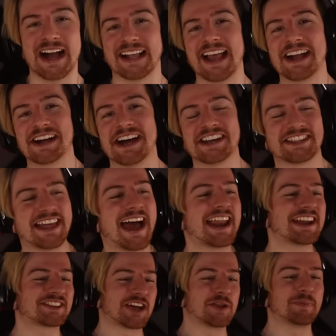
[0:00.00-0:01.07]
Okay, guys, that
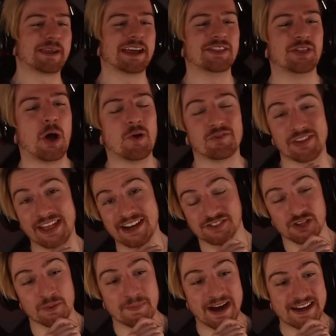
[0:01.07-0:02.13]
is gonna be it, though, for
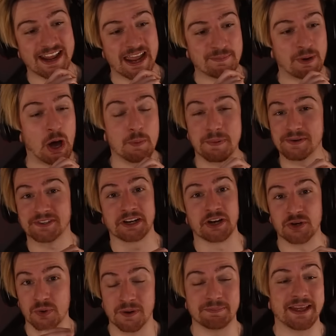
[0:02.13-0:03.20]
That's Not My Neighbor. Up until a
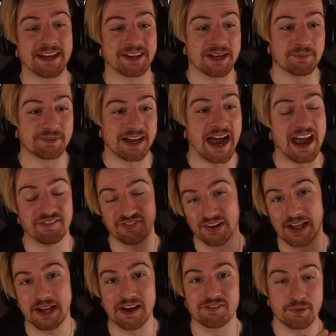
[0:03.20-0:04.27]
new update comes out, I feel
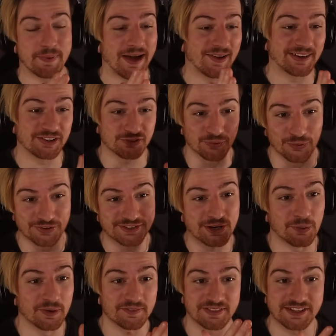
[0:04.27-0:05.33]
like I've about
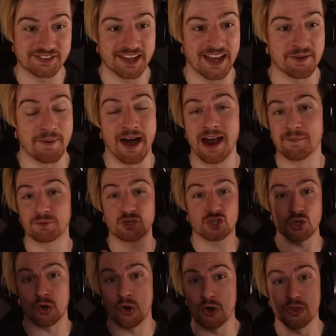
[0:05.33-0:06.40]
exhausted all of this game. I am
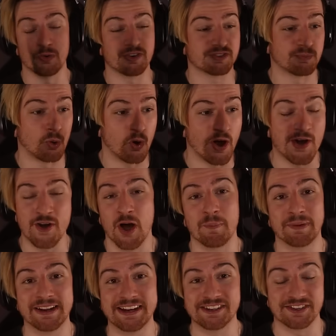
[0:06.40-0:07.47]
sure there is more
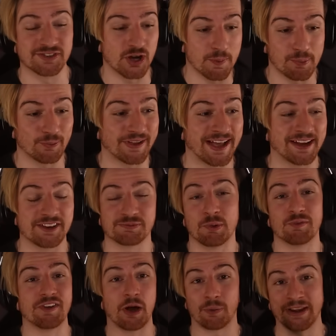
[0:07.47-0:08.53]
anomalies and doppelgangers,
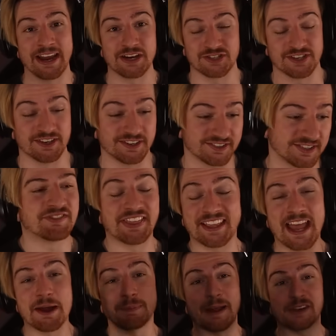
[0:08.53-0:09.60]
more variations. For the
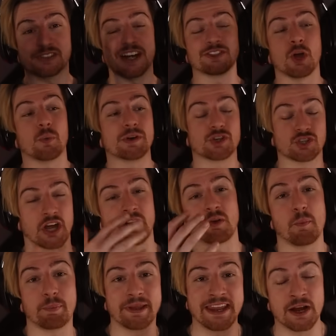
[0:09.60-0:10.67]
gameplay side, though, we're just kind
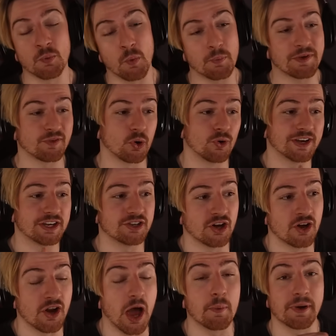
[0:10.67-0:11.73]
of repeating what we've already
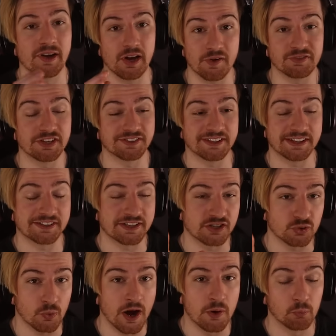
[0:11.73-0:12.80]
done. I would love to see this
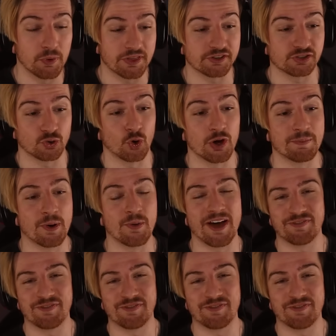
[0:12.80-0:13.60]
entwined with a story mode.